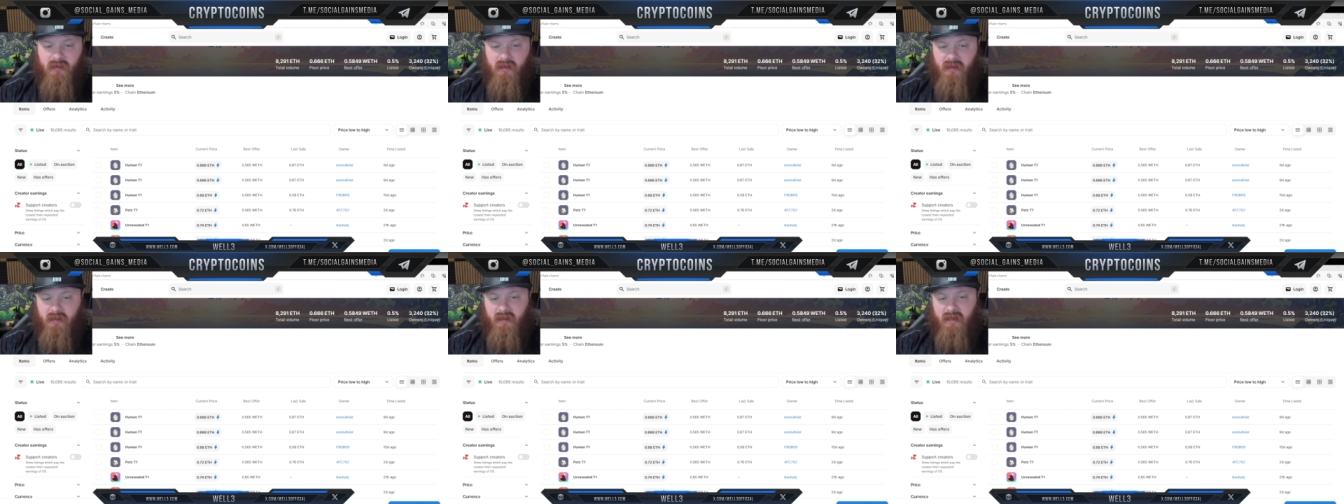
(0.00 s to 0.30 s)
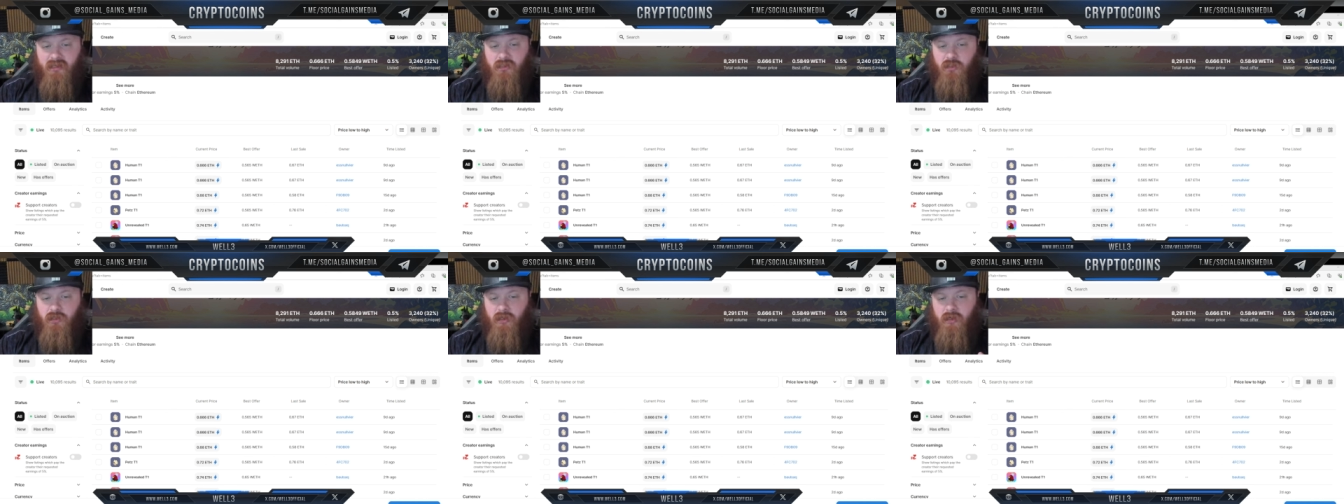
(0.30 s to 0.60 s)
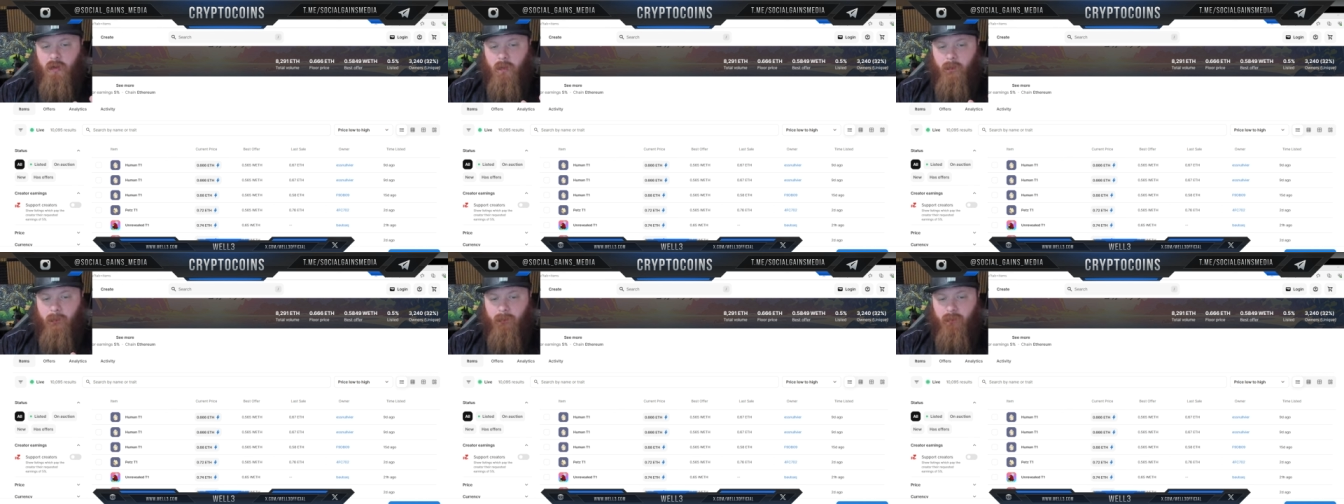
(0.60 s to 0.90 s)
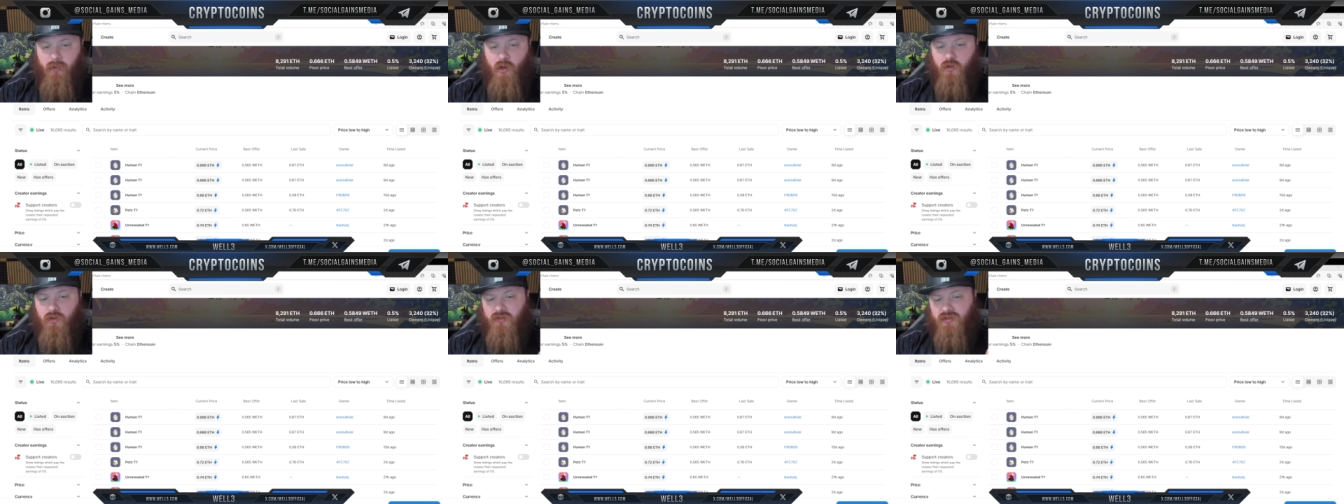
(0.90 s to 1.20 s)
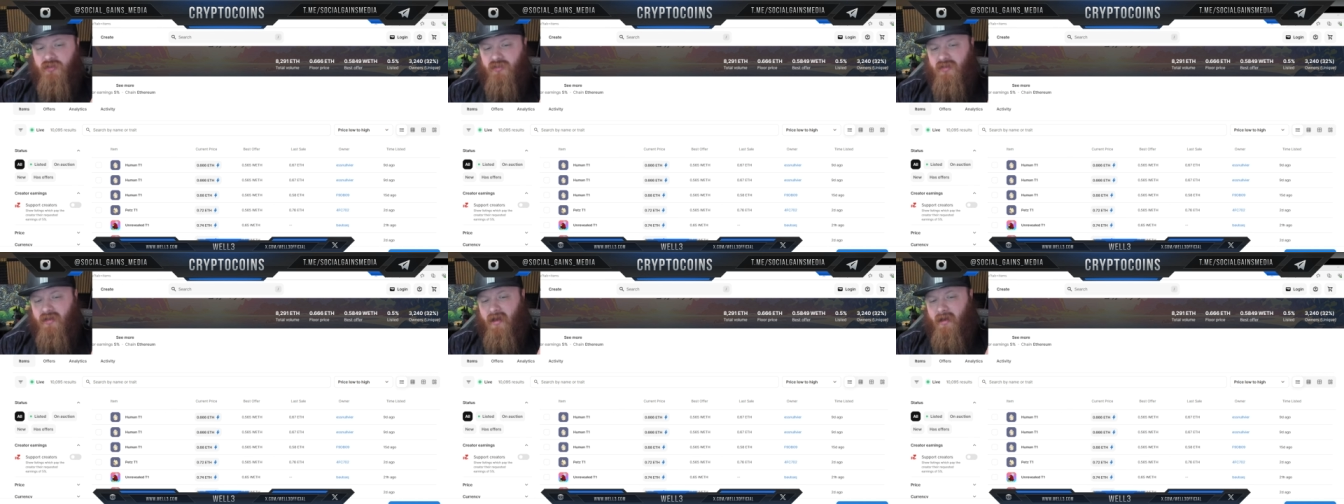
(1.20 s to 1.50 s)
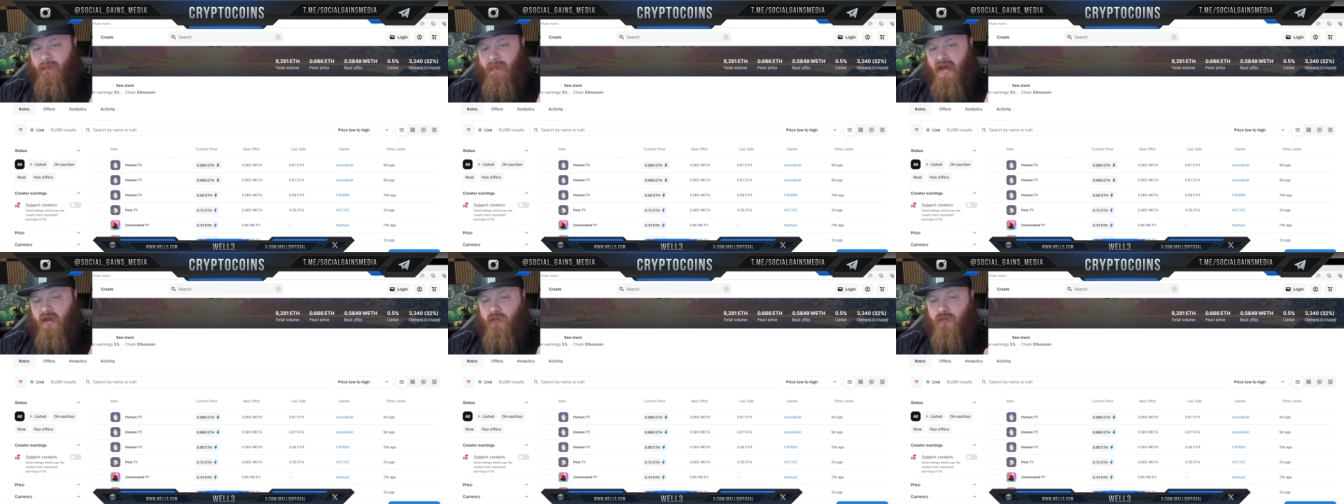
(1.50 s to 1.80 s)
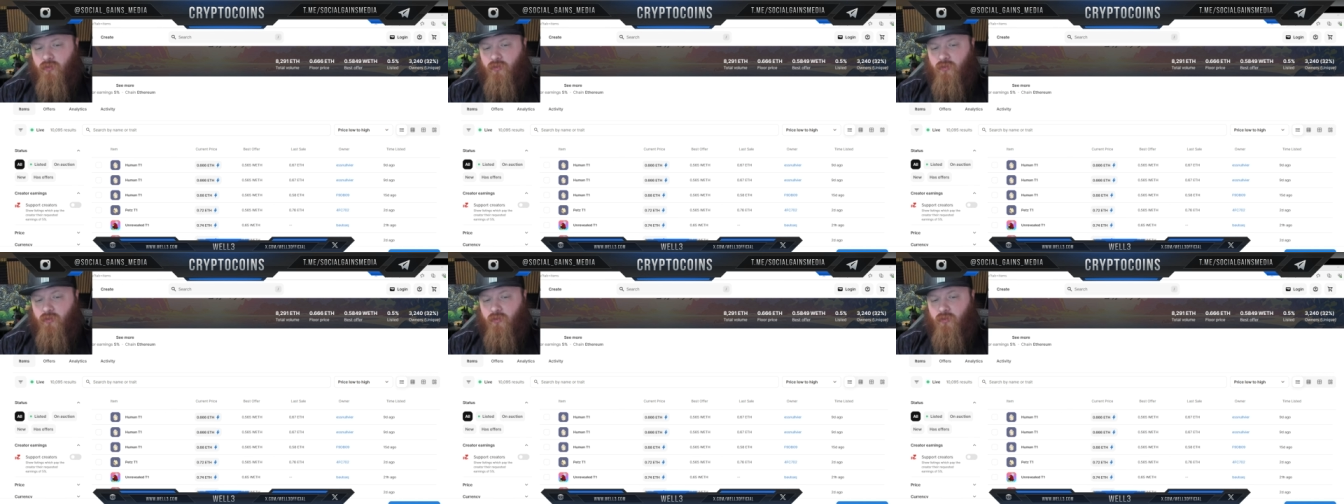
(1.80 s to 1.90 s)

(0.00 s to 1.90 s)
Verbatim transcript: the collection boasts about